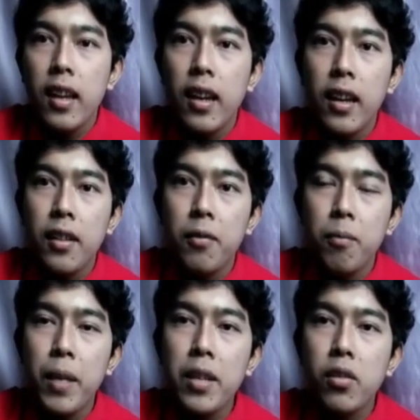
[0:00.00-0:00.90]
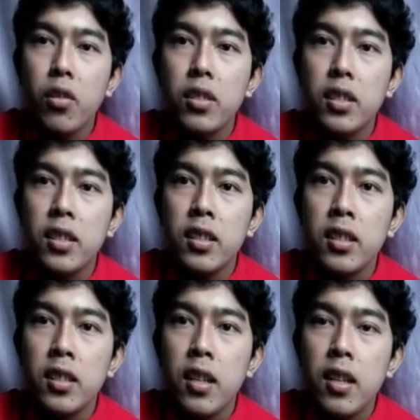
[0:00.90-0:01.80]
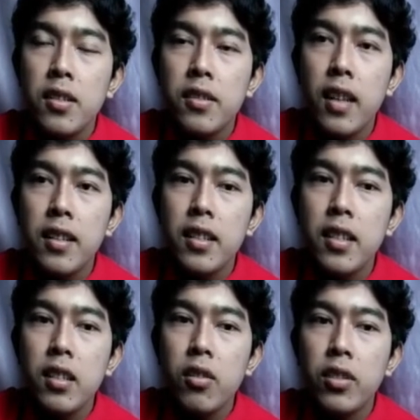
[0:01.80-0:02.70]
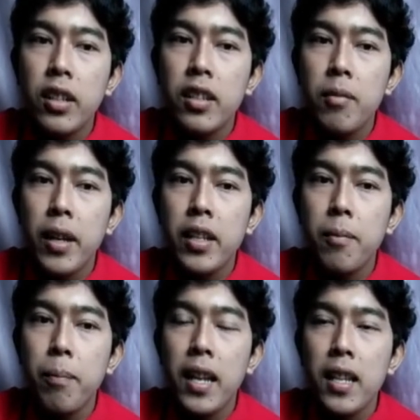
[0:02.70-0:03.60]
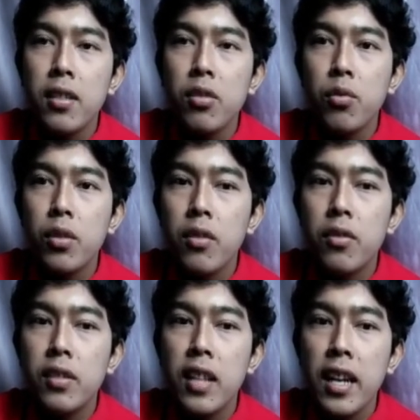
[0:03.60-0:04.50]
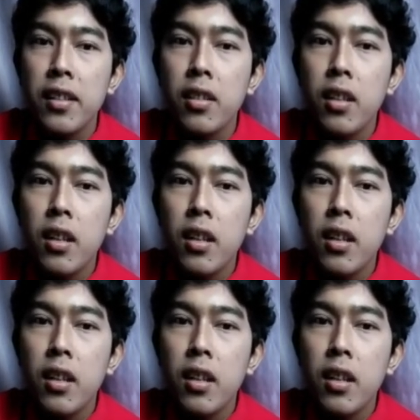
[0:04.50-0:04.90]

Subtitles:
and based on the study conducted by the Palan 2009,